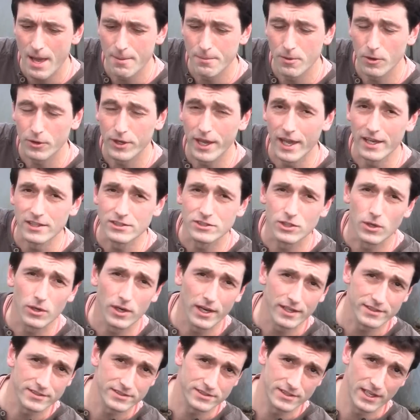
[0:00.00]
Okay, so
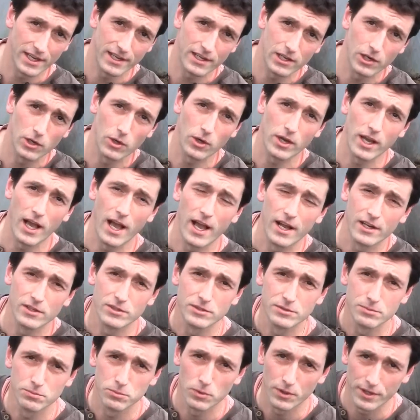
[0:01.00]
let's take a look
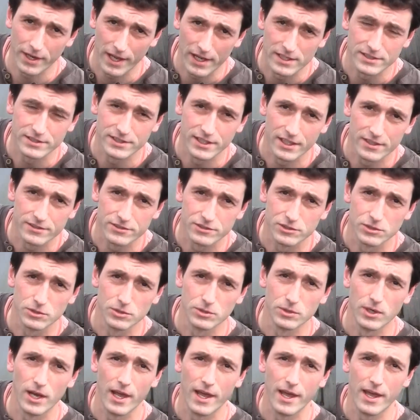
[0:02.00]
at what else he has
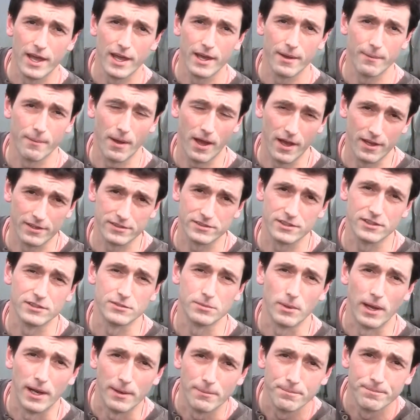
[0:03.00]
to ask
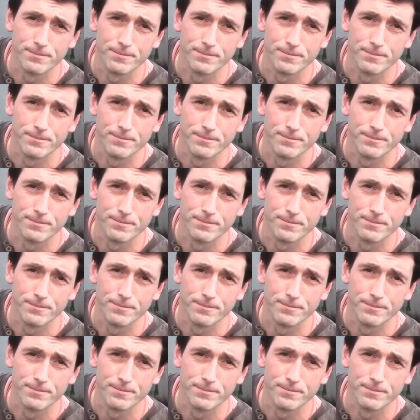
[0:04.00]
as well.